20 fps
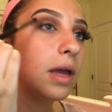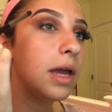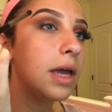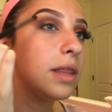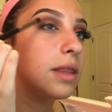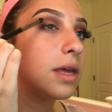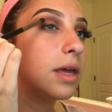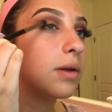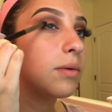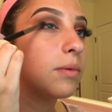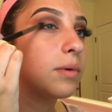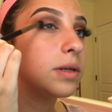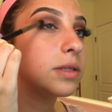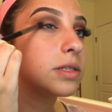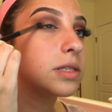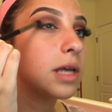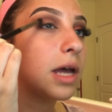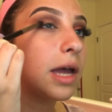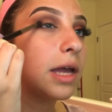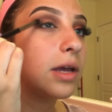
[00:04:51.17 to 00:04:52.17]
And then
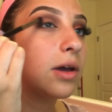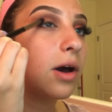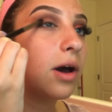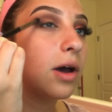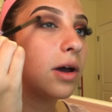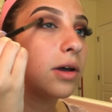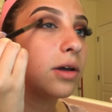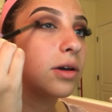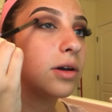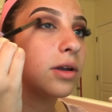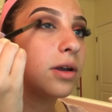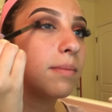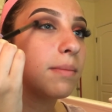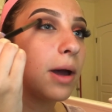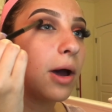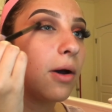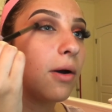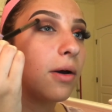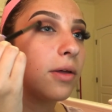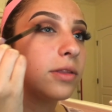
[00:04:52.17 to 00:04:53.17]
once I got a good
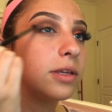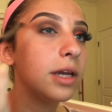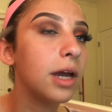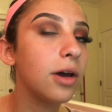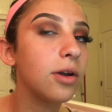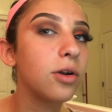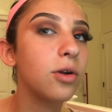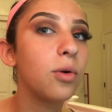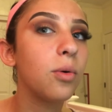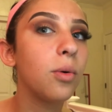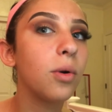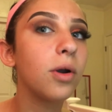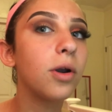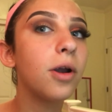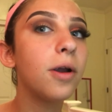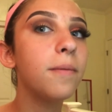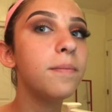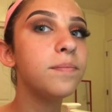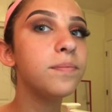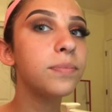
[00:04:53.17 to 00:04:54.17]
amount on the outer
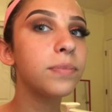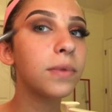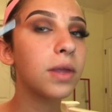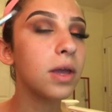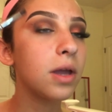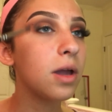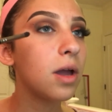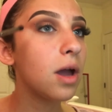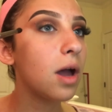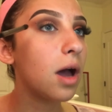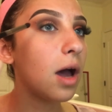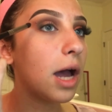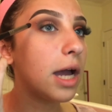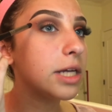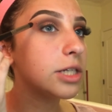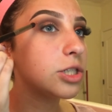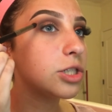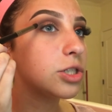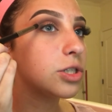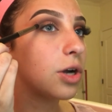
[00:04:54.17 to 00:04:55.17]
corner,
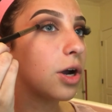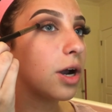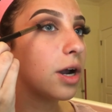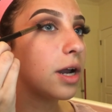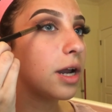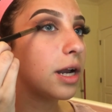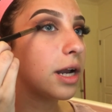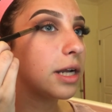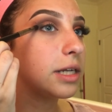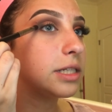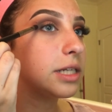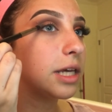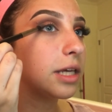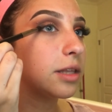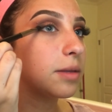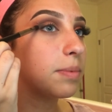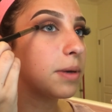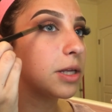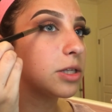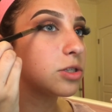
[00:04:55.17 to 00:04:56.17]
I start and I take
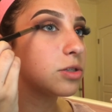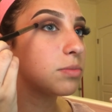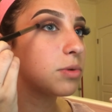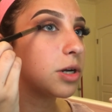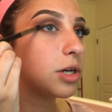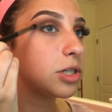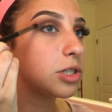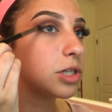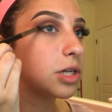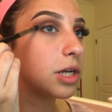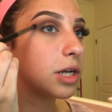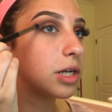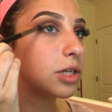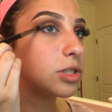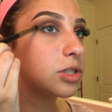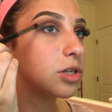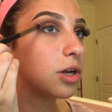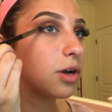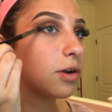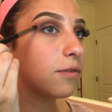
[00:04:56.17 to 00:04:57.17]
the pencil brush and I
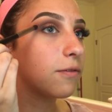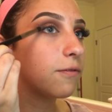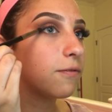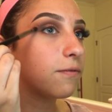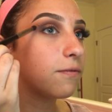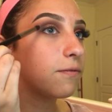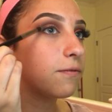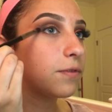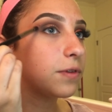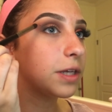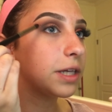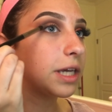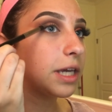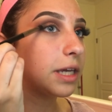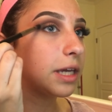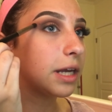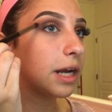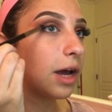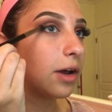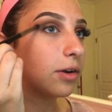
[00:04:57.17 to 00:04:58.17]
start
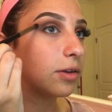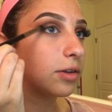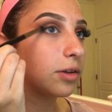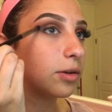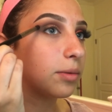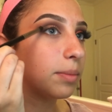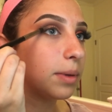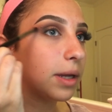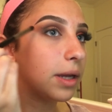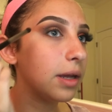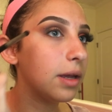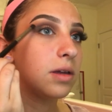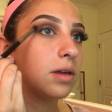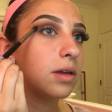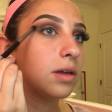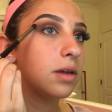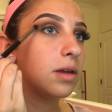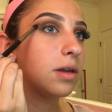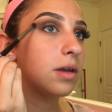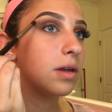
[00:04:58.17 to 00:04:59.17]
flicking it out a little bit.
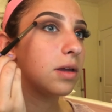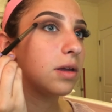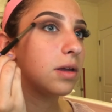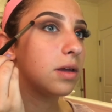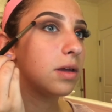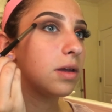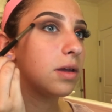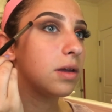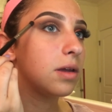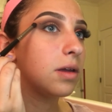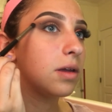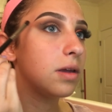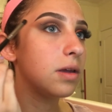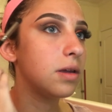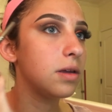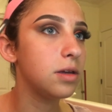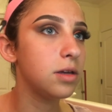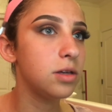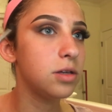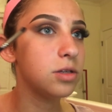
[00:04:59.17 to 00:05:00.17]

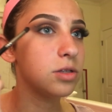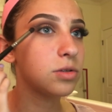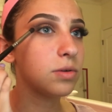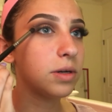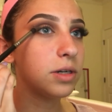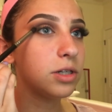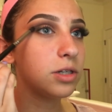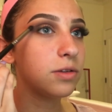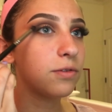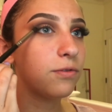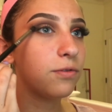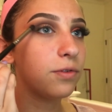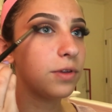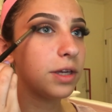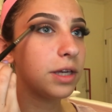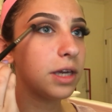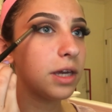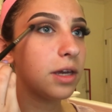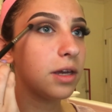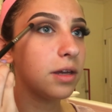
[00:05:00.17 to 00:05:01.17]
So I just
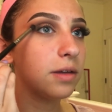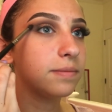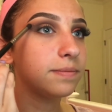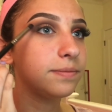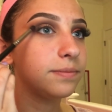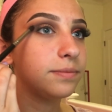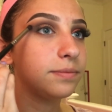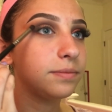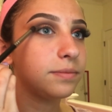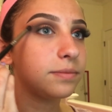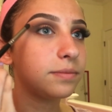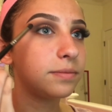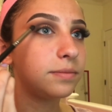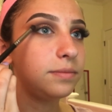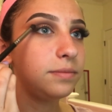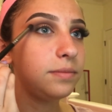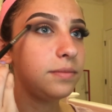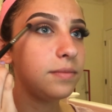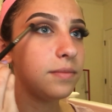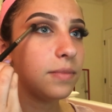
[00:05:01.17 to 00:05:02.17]
flick it
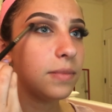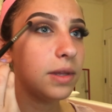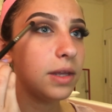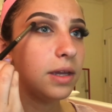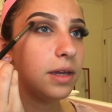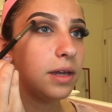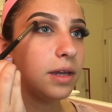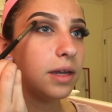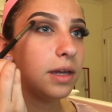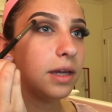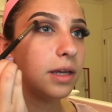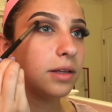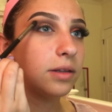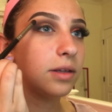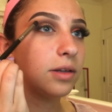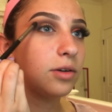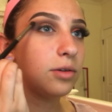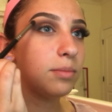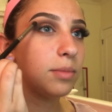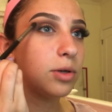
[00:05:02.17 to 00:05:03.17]
in
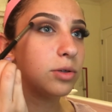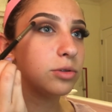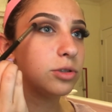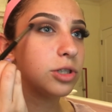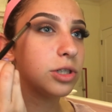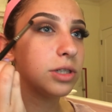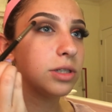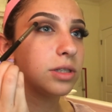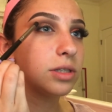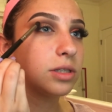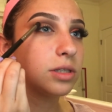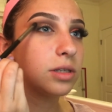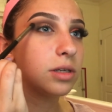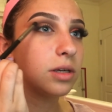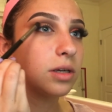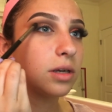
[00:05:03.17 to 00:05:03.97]
little motions.